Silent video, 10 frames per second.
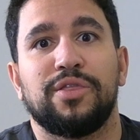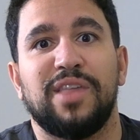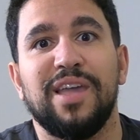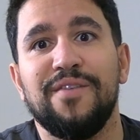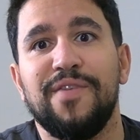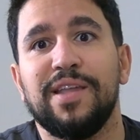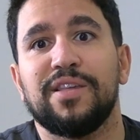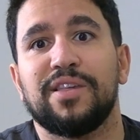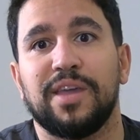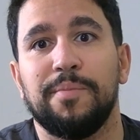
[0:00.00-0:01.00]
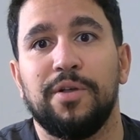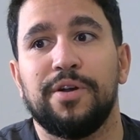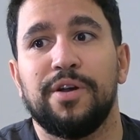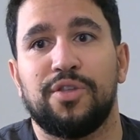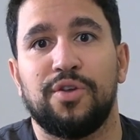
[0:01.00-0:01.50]
Think of it
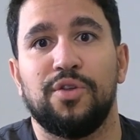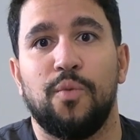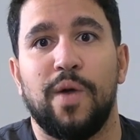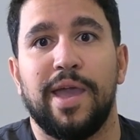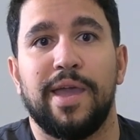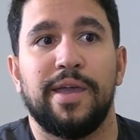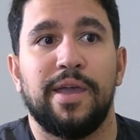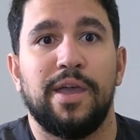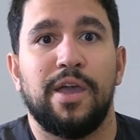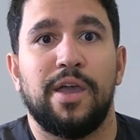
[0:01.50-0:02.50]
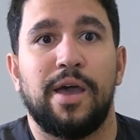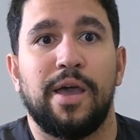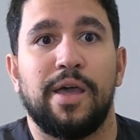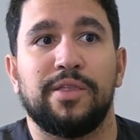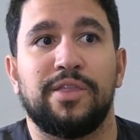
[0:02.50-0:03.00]
similar to the way
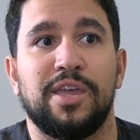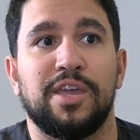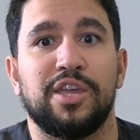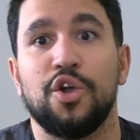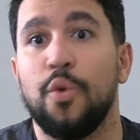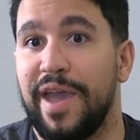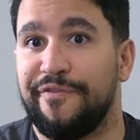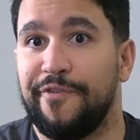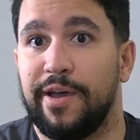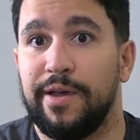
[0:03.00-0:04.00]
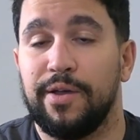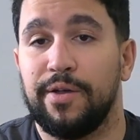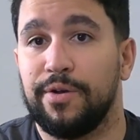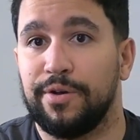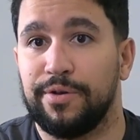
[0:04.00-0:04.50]
the UEFA
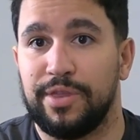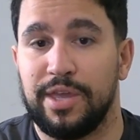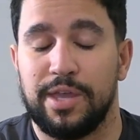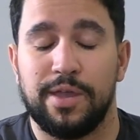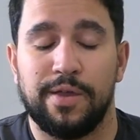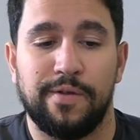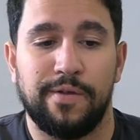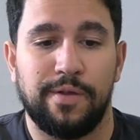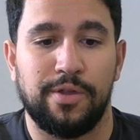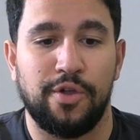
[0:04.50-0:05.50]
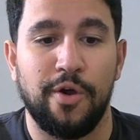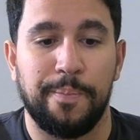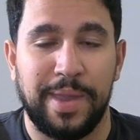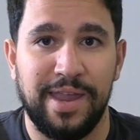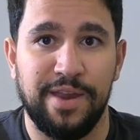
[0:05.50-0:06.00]
or the
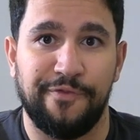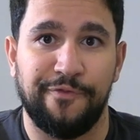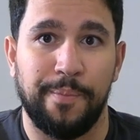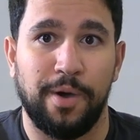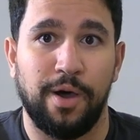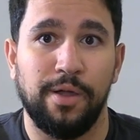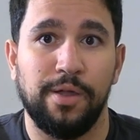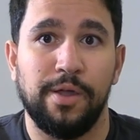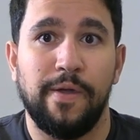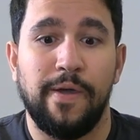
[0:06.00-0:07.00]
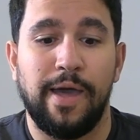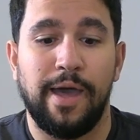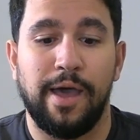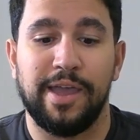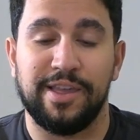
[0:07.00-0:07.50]
European football
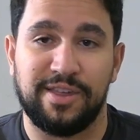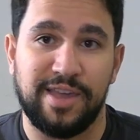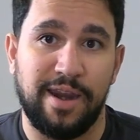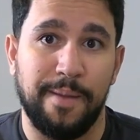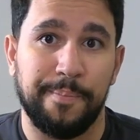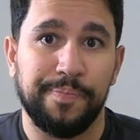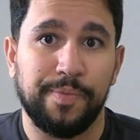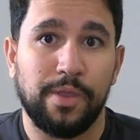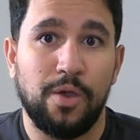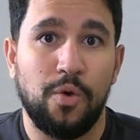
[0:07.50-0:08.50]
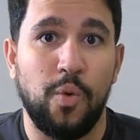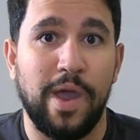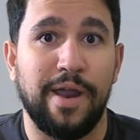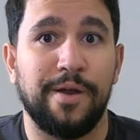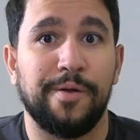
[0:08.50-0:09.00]
is set up,
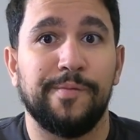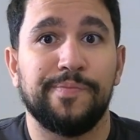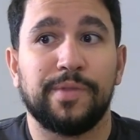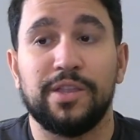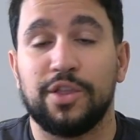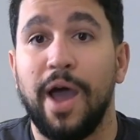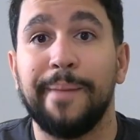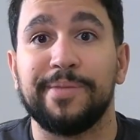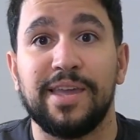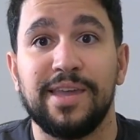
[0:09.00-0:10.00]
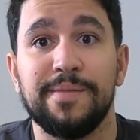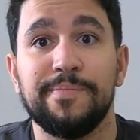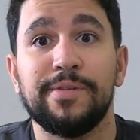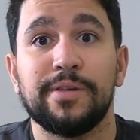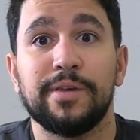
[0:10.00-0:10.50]
where the top
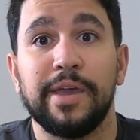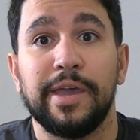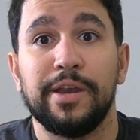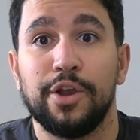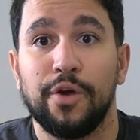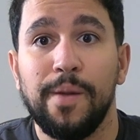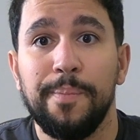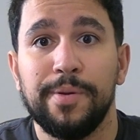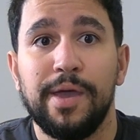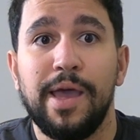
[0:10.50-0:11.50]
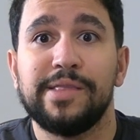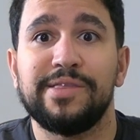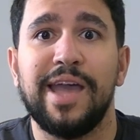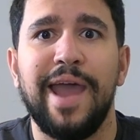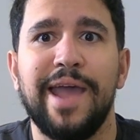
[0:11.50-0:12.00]
teams in Europe
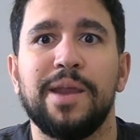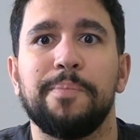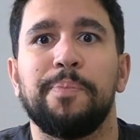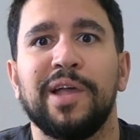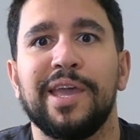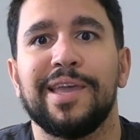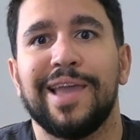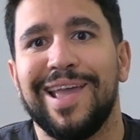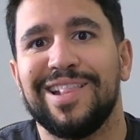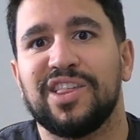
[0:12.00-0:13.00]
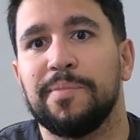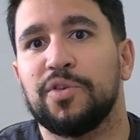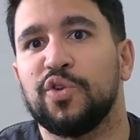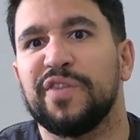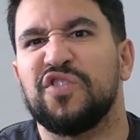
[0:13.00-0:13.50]
then end up playing in some
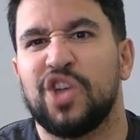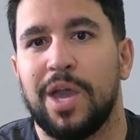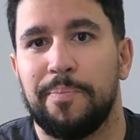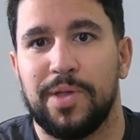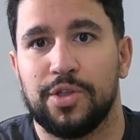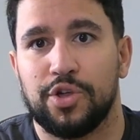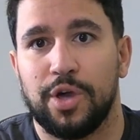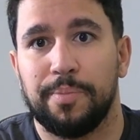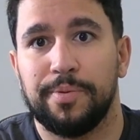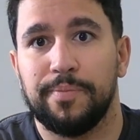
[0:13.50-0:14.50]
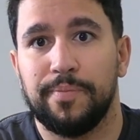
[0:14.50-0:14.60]
sort of championship.